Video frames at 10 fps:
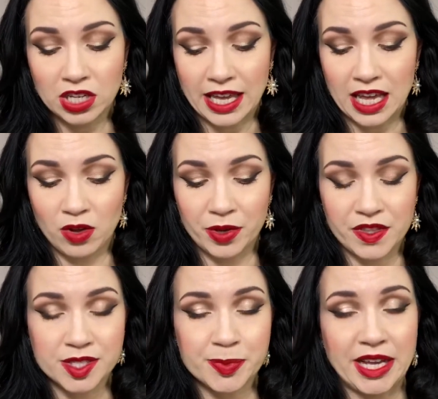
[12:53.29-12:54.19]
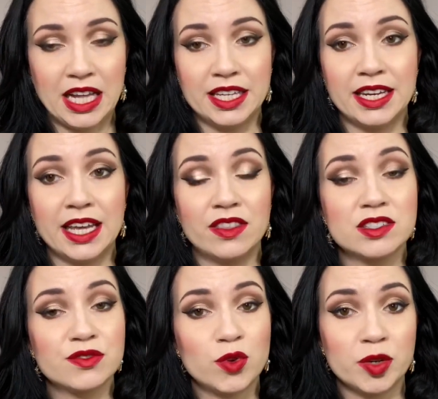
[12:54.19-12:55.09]
out with this palette and this
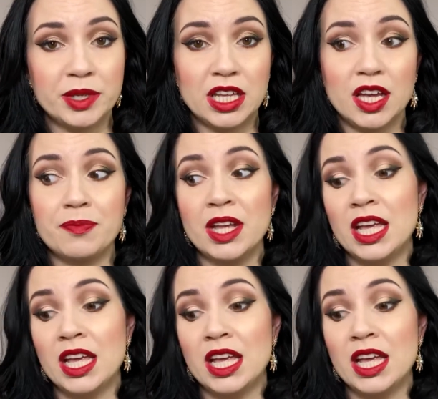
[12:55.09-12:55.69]
formula.